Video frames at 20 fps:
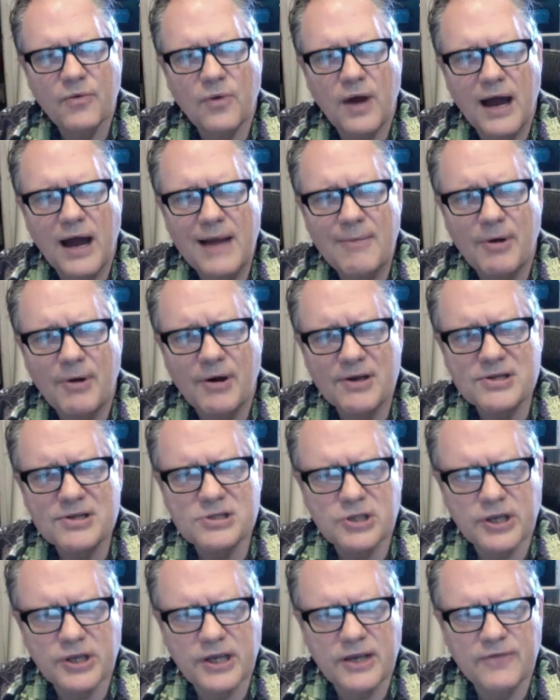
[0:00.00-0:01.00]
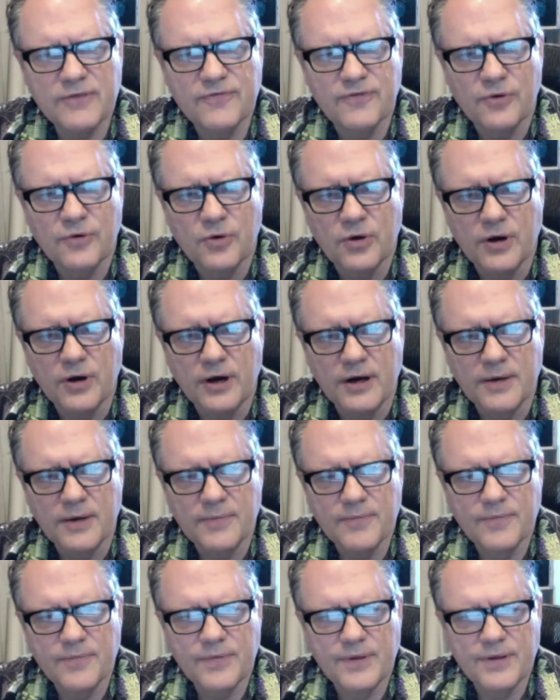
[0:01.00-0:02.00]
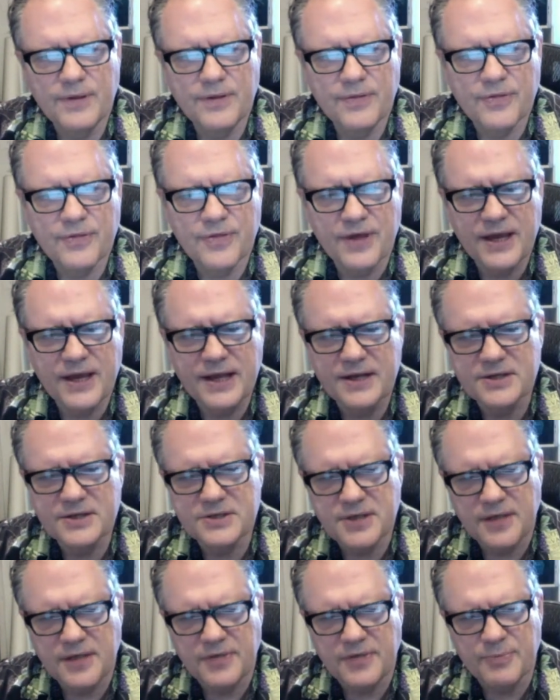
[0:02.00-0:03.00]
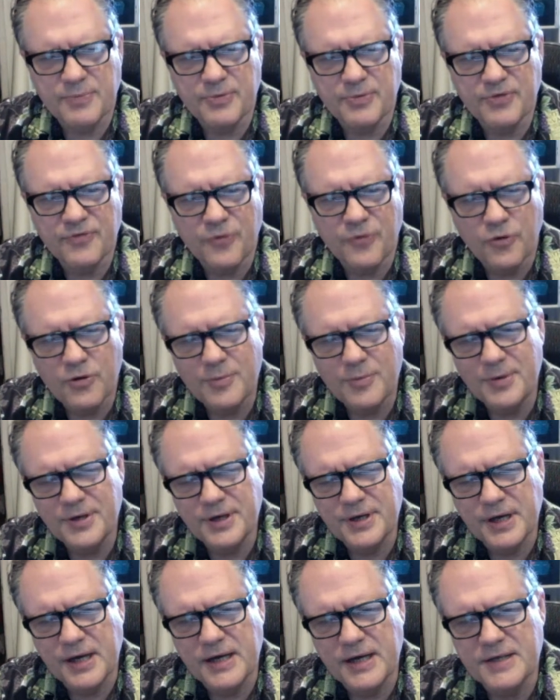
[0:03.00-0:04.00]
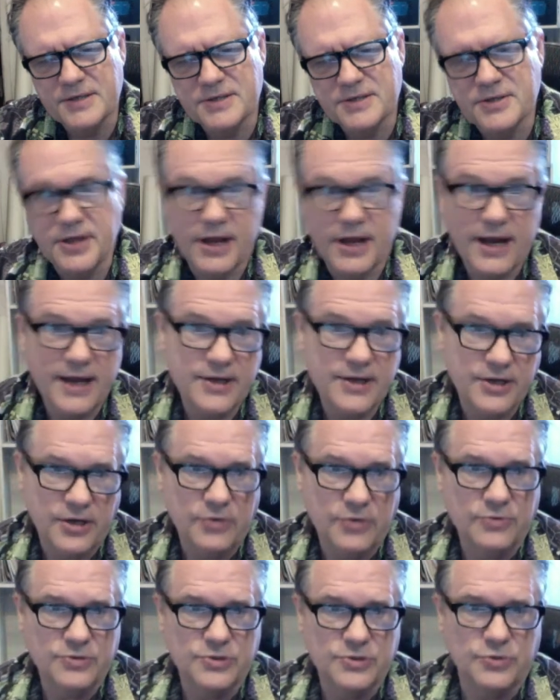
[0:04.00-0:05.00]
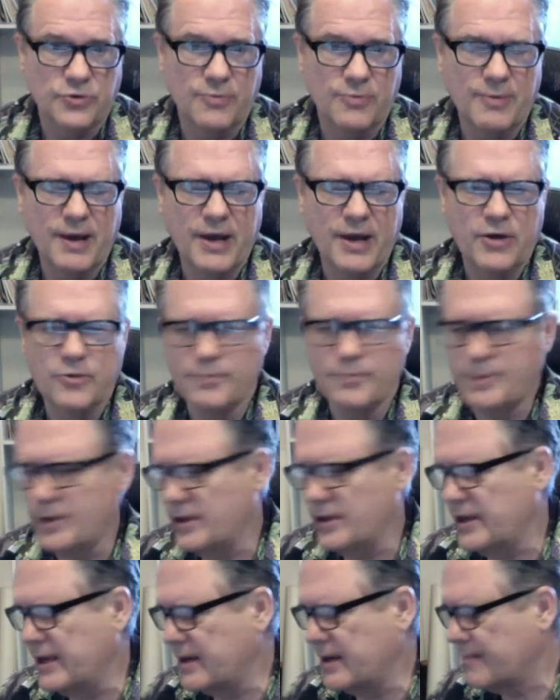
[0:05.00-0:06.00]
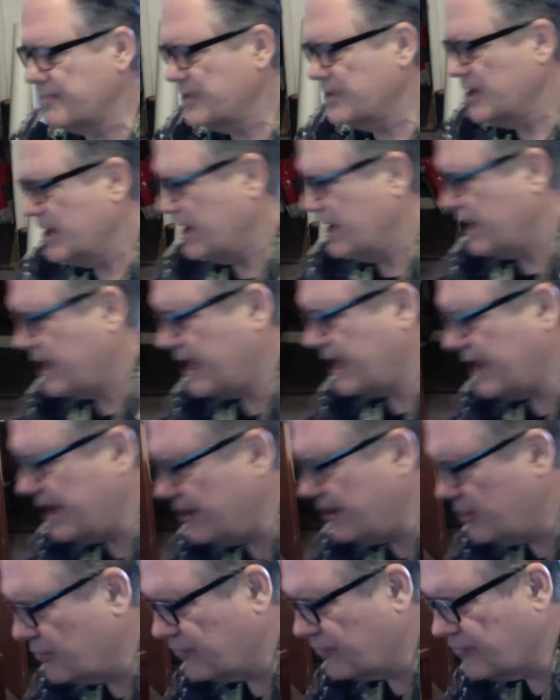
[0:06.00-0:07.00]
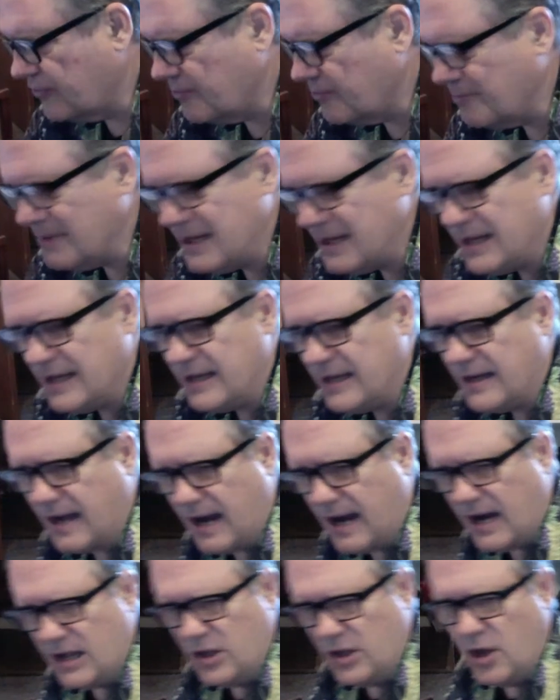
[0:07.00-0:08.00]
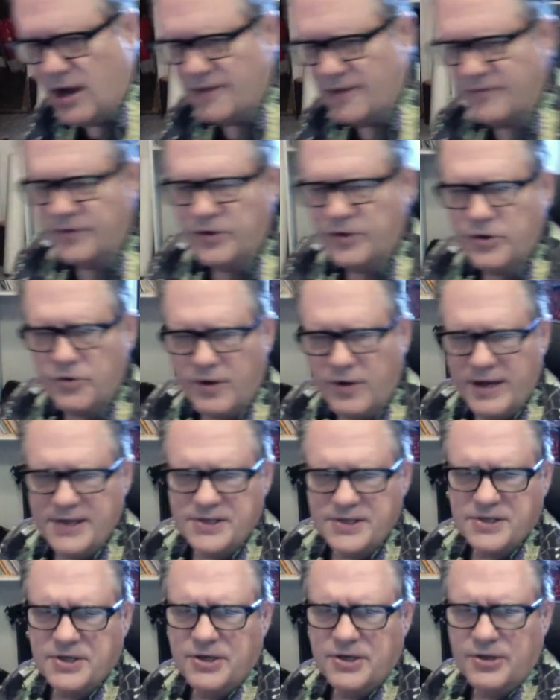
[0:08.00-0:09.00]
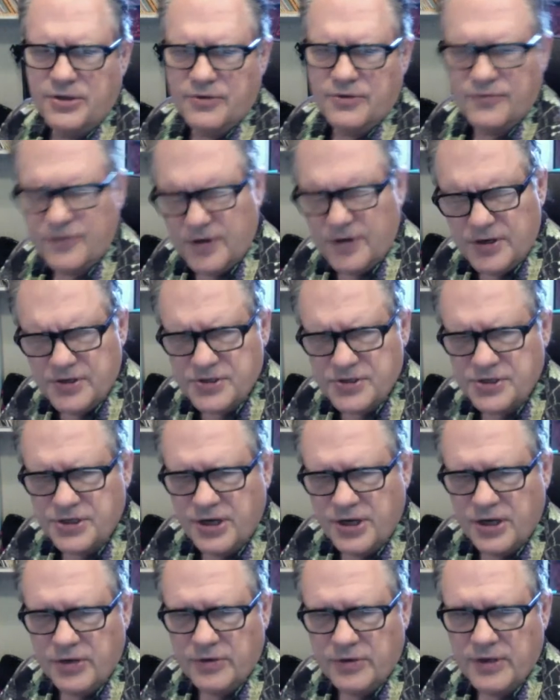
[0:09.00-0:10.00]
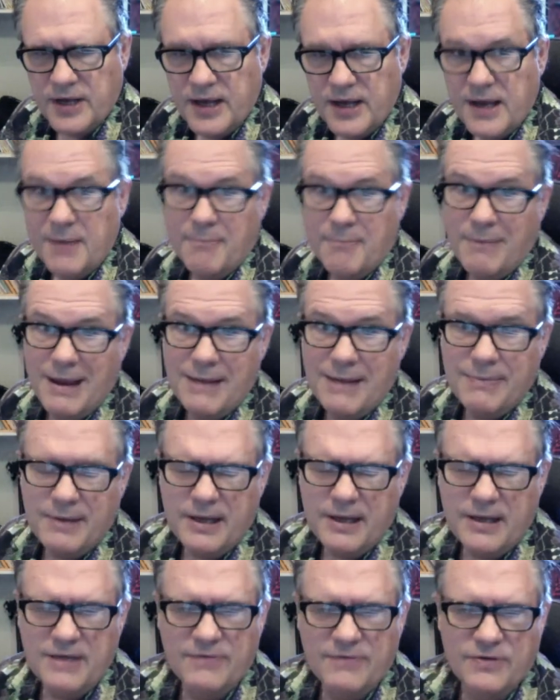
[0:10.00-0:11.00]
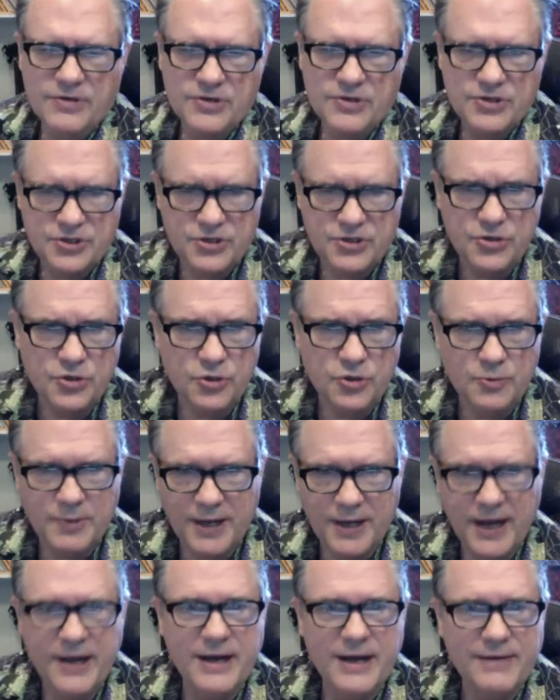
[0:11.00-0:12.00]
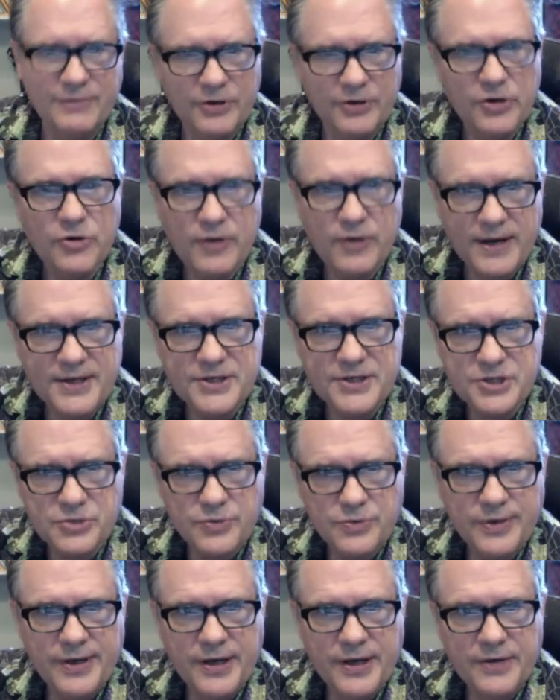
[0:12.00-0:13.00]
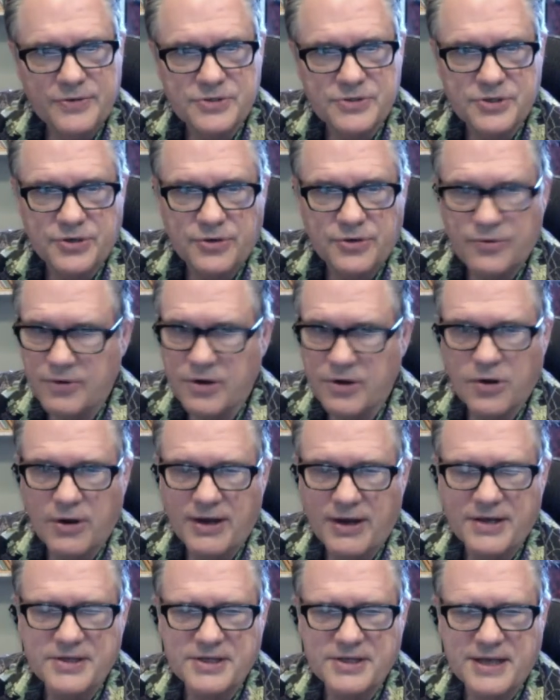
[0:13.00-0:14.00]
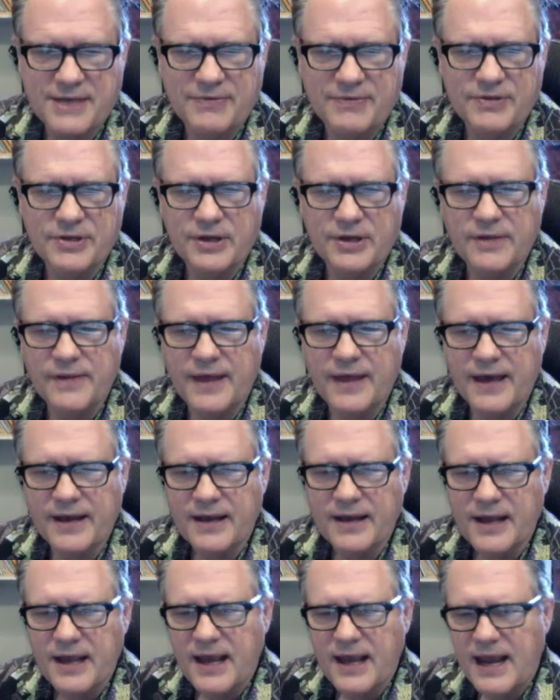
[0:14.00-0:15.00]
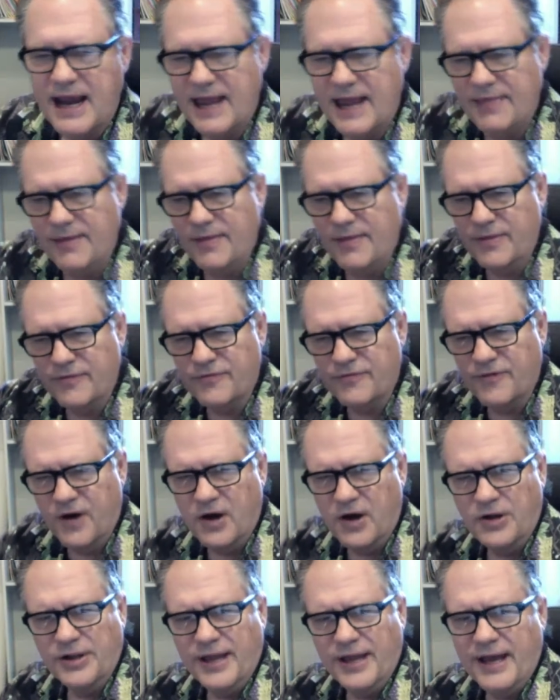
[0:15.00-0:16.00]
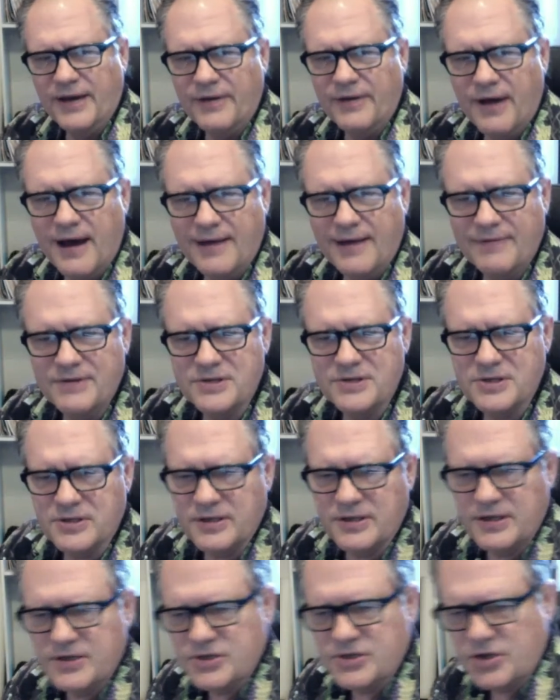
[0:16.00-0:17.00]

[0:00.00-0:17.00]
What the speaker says: I'm always looking for things that the performer does that I don't do in my own playing. And I know for me, I'll often grace into the first note, maybe even two, but I never grace three notes in a row. I just haven't done that. And then the fall down obviously is